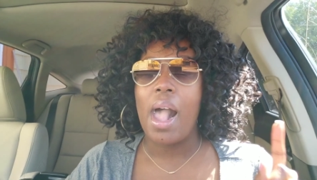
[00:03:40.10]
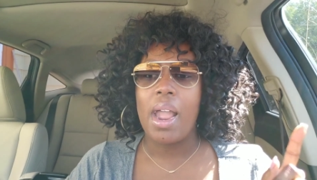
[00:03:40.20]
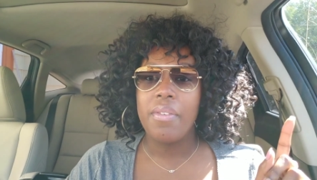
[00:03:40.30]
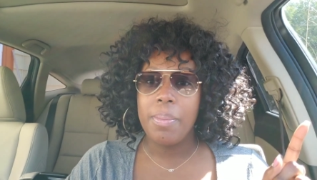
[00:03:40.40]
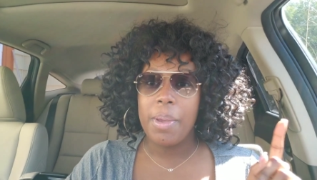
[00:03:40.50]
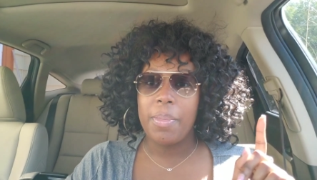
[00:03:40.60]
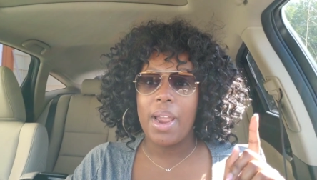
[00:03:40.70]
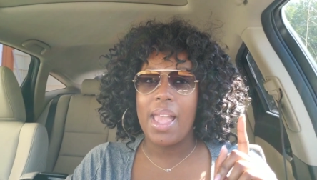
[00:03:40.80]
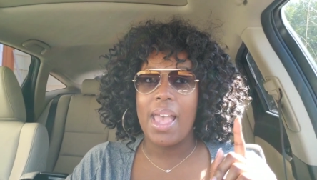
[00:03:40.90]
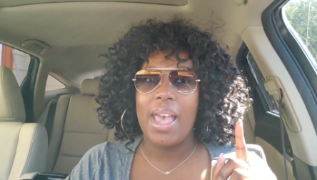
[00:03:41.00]
I remember
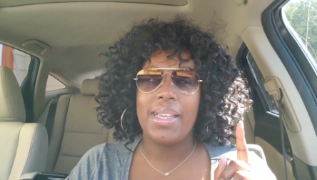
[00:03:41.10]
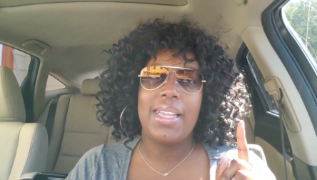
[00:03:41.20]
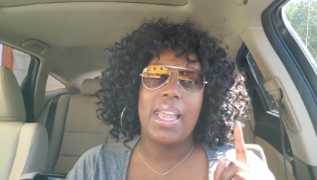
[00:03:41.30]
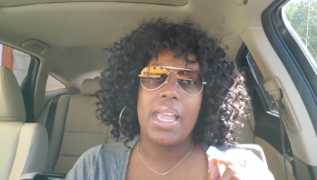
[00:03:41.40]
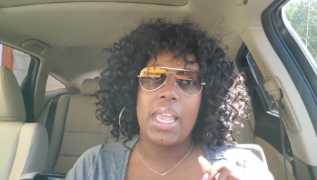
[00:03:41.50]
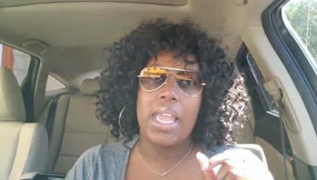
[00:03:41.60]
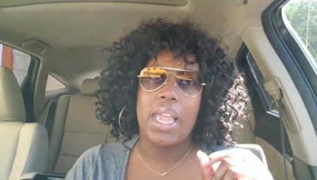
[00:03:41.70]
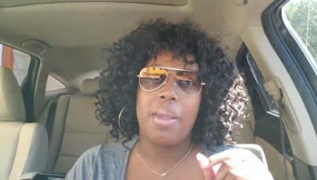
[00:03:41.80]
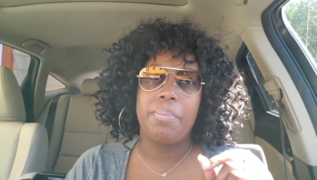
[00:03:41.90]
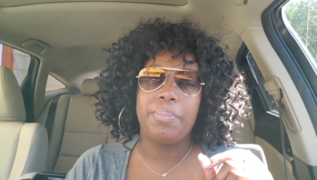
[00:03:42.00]
I had
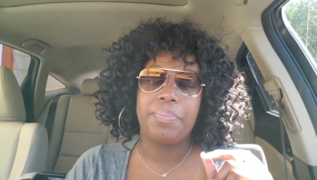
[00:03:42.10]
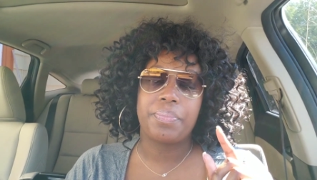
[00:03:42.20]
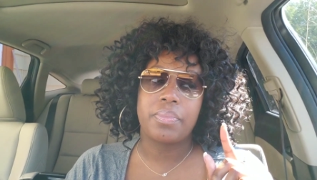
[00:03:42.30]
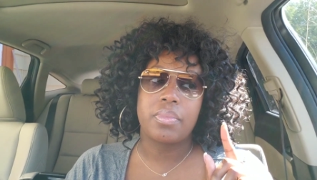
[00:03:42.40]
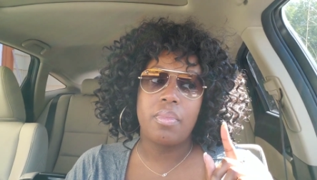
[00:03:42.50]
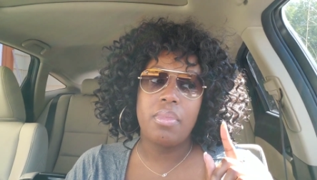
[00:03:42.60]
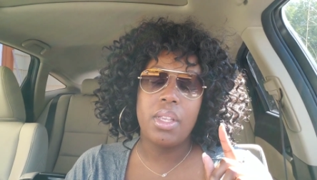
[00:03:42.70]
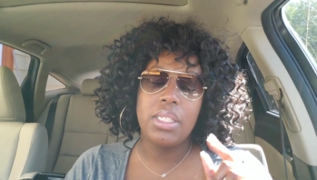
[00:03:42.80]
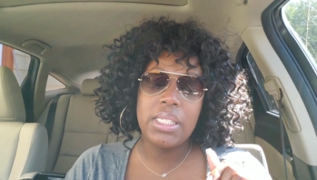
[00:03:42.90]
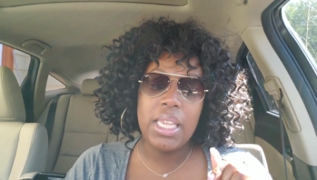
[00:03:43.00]
a
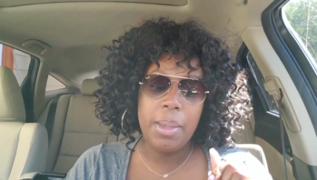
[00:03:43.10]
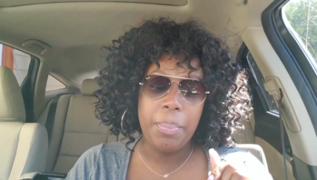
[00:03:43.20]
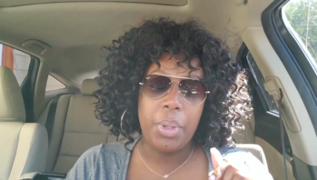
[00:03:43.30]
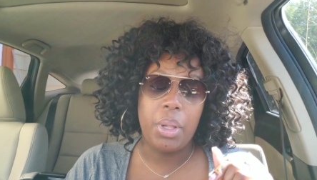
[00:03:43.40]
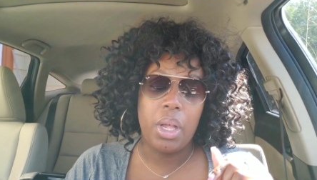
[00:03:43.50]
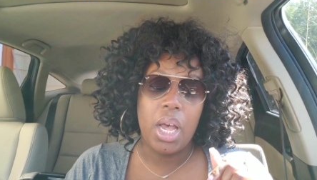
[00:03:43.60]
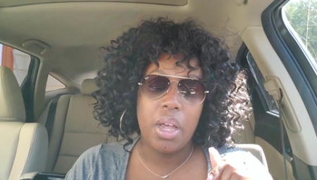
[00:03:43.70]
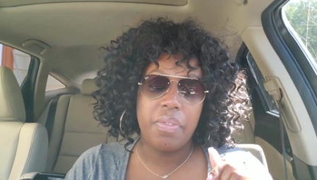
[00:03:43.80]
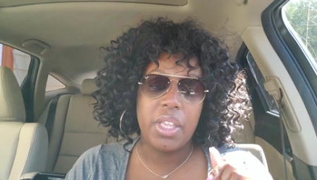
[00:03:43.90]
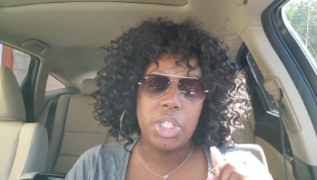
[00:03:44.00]
sample
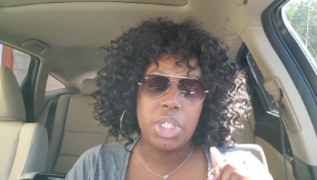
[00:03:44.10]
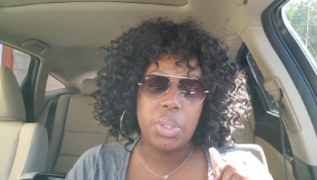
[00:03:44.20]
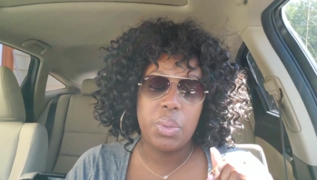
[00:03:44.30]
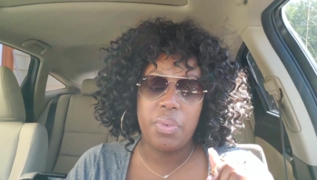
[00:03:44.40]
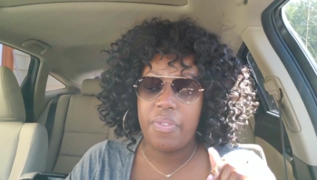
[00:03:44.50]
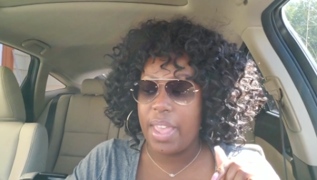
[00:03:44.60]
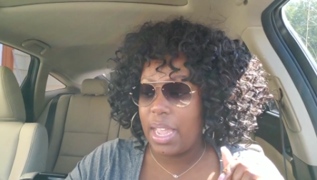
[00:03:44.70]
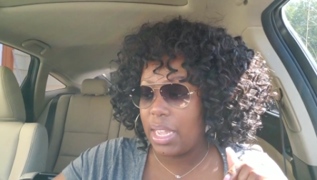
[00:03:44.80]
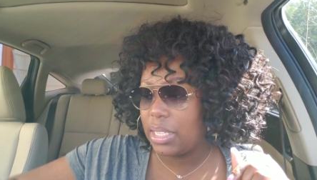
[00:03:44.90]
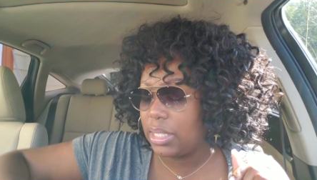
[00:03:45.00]
of the Too
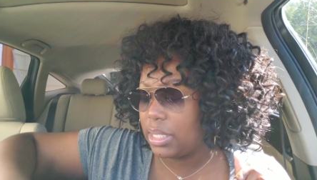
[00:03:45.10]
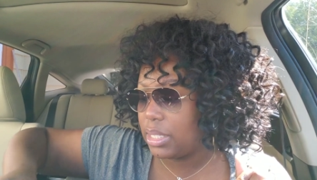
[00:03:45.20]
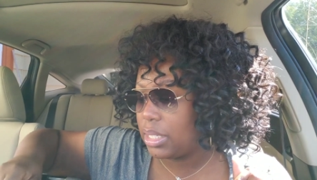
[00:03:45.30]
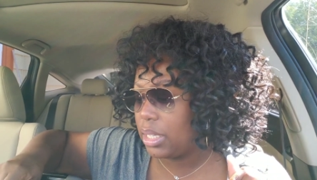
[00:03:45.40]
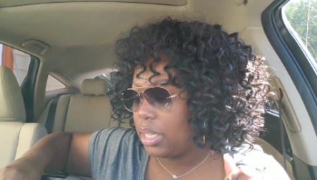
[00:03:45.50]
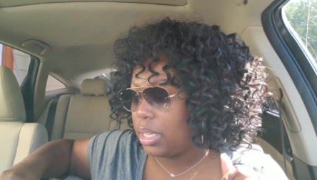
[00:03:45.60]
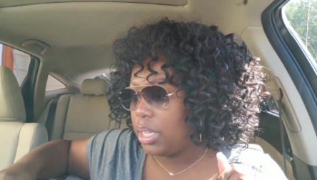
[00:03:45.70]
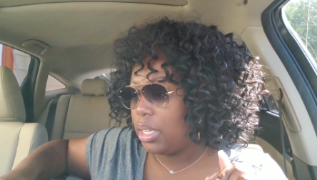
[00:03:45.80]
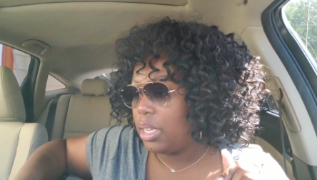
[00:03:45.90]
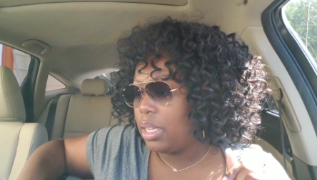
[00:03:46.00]
Faced,
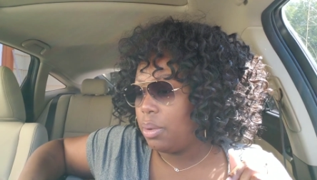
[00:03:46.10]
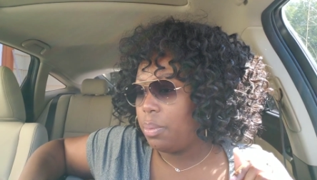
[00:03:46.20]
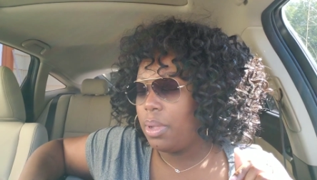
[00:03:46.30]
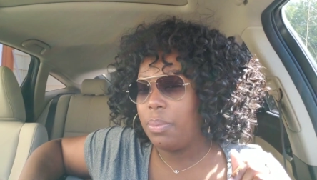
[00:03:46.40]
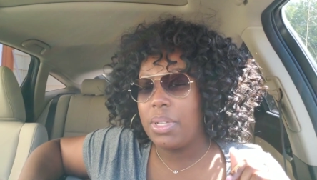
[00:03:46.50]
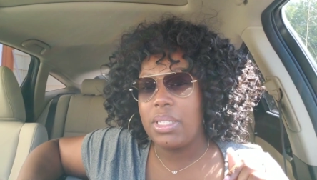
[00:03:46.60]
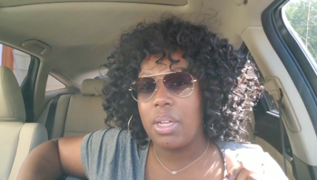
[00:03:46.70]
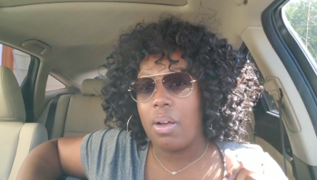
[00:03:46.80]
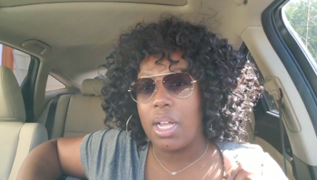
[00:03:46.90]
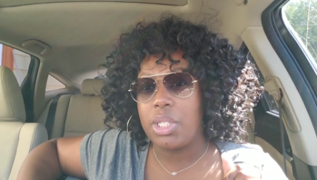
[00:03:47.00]
what was it
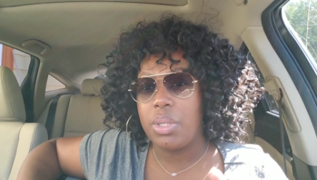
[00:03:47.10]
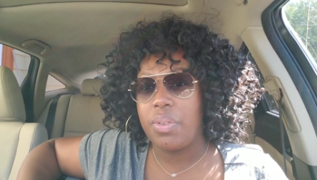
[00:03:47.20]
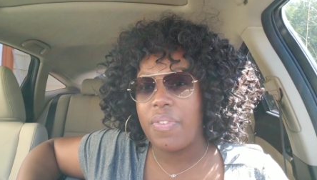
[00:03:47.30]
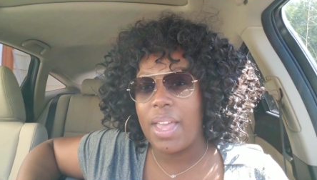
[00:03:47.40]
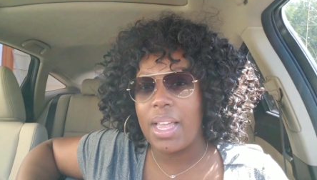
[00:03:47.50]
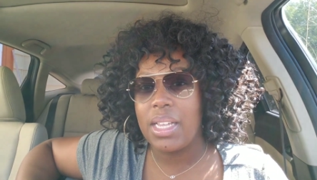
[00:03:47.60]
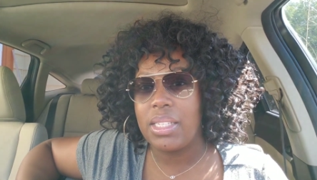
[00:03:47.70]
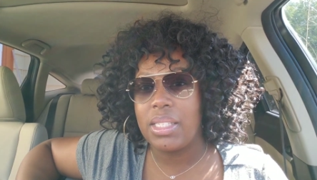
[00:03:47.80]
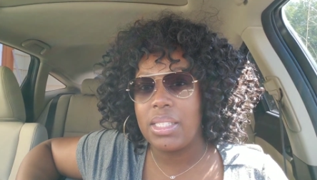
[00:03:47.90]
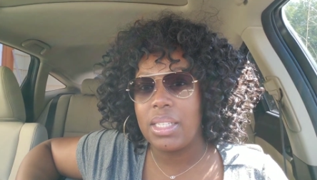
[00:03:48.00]
called? Too
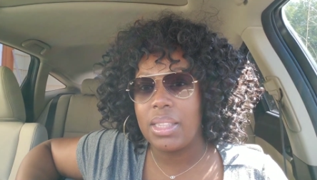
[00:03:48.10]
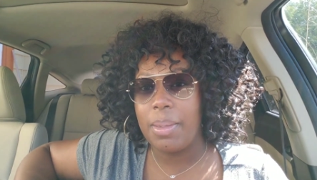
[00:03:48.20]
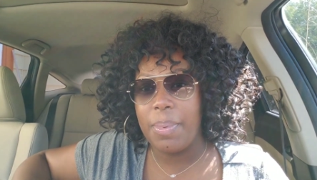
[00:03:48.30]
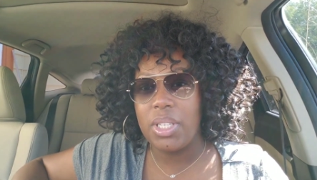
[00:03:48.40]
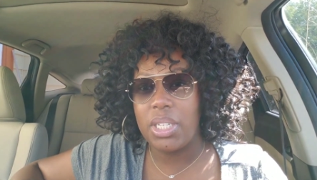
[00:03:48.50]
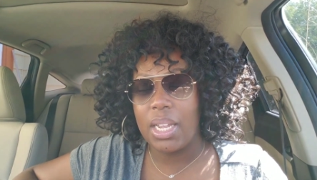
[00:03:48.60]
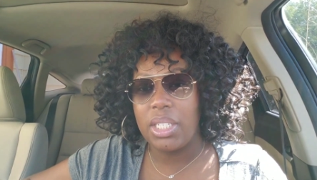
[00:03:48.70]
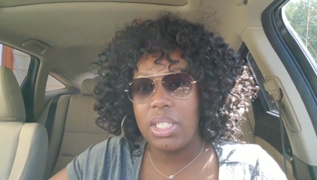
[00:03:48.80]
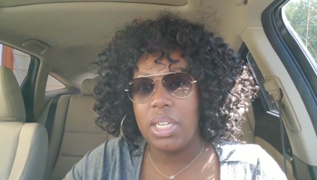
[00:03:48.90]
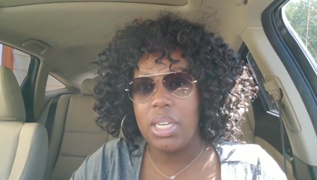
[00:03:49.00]
Faced lip
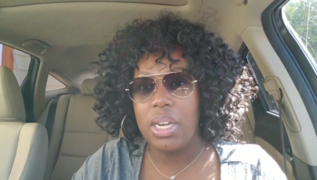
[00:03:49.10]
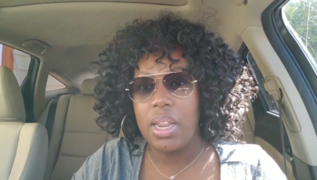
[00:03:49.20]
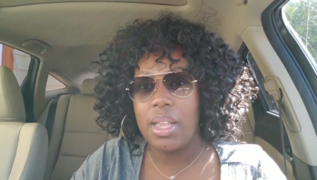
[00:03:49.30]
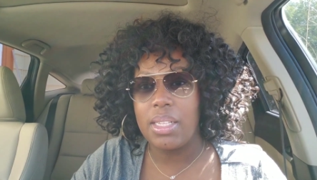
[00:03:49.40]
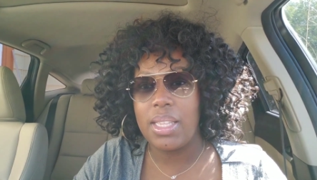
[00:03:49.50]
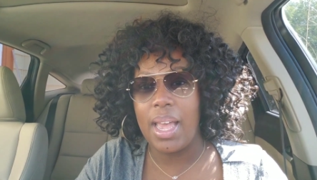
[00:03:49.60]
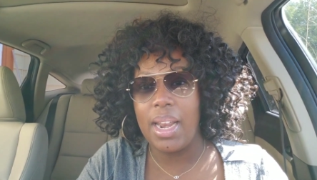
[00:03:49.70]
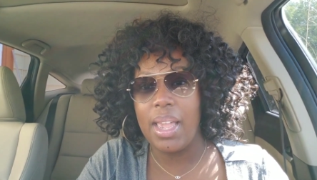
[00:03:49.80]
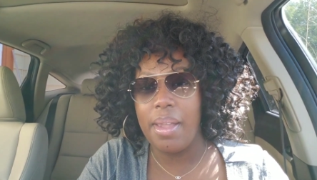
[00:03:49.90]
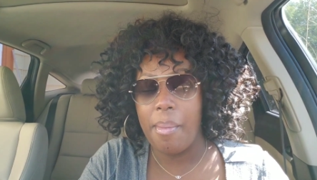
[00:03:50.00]
injection. Is that
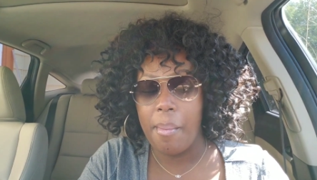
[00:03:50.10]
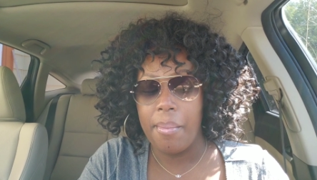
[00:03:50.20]
it?